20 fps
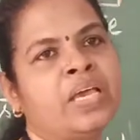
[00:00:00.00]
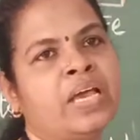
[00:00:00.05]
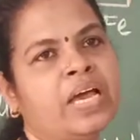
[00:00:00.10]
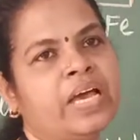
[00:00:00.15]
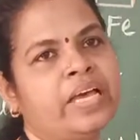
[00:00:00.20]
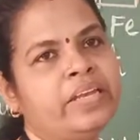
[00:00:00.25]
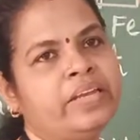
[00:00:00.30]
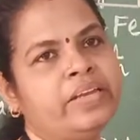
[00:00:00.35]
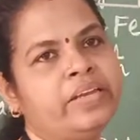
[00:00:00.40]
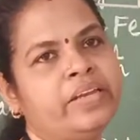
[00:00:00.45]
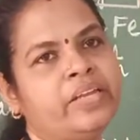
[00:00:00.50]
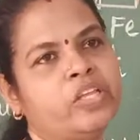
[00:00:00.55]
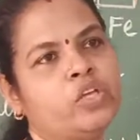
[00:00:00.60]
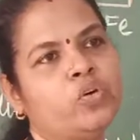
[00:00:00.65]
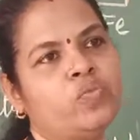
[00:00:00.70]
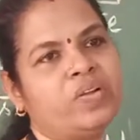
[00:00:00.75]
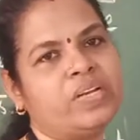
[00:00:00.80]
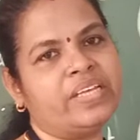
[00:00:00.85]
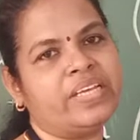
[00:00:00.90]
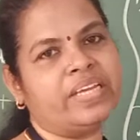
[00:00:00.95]
and you
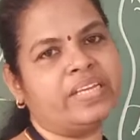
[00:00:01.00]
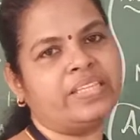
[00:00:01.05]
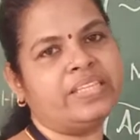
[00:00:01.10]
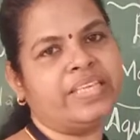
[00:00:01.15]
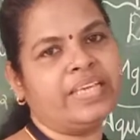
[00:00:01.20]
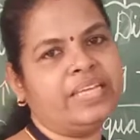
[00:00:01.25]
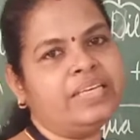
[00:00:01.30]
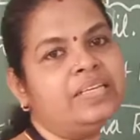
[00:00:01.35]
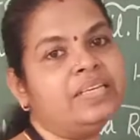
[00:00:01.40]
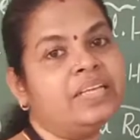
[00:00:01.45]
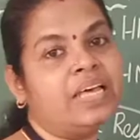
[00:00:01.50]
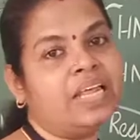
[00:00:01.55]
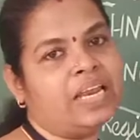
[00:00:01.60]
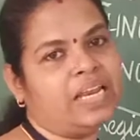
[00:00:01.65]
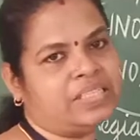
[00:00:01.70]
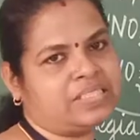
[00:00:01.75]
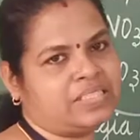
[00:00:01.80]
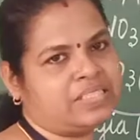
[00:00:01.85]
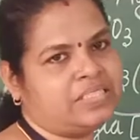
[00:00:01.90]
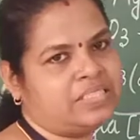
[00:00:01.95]
will get the
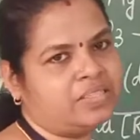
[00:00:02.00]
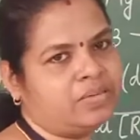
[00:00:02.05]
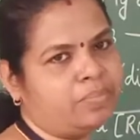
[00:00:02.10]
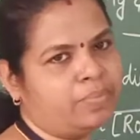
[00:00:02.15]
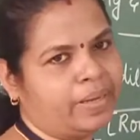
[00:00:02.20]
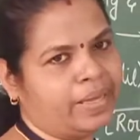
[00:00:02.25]
luster